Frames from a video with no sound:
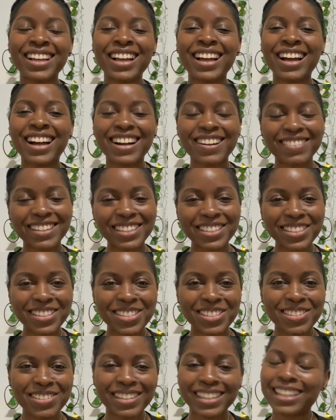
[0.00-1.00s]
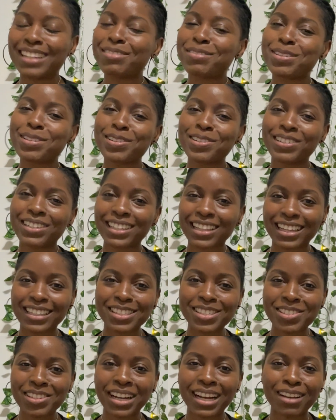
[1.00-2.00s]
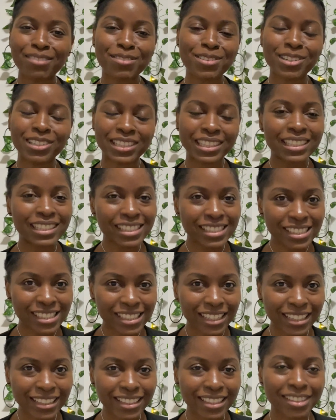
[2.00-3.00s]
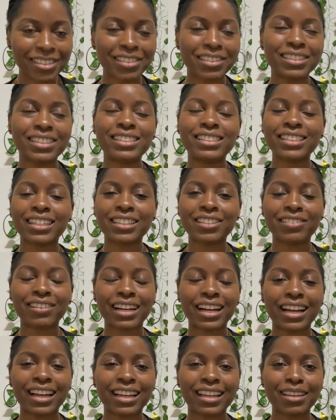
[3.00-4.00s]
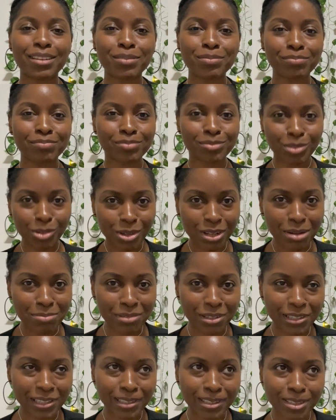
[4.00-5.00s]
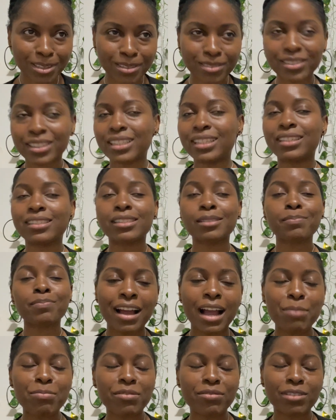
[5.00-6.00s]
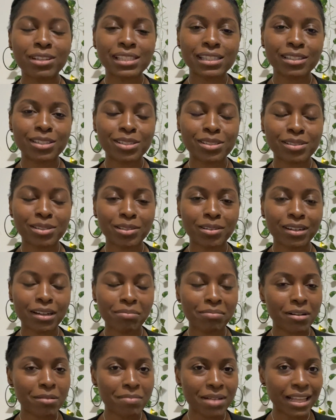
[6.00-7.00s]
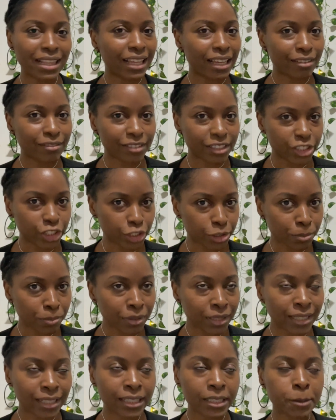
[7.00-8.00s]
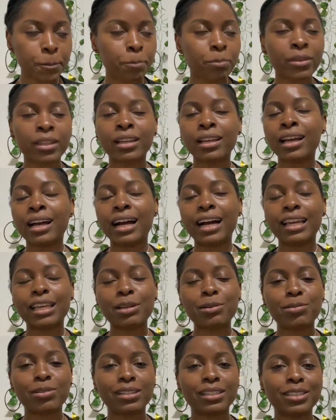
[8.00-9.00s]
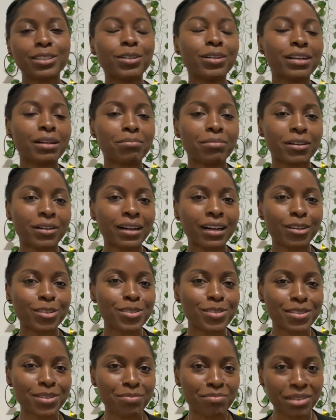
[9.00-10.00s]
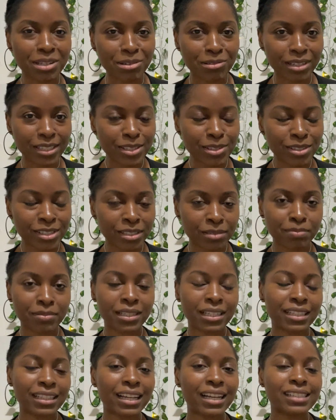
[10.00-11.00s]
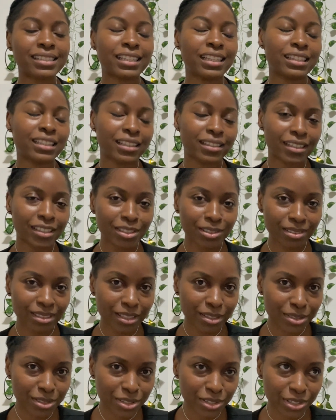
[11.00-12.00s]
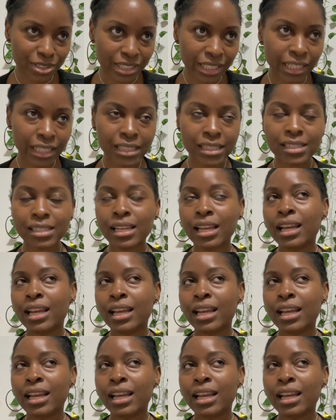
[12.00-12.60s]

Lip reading: How are you doing? I'm so glad to have you on this channel. On this channel, I talk about a lot of things. I previously used to talk about my life in Japan. I equally talk about how to immigrate to Japan as an international student.